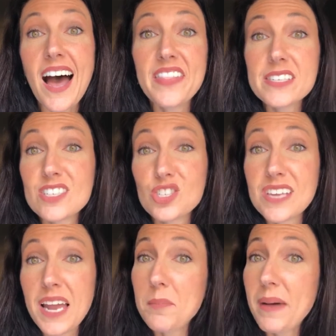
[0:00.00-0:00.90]
this is
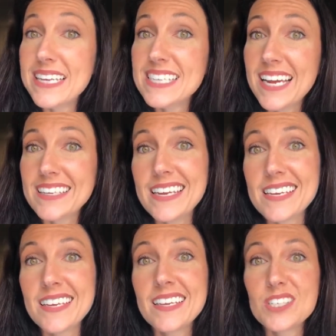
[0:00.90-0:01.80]
just kind of my
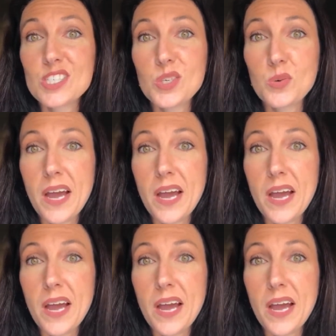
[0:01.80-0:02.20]
technique to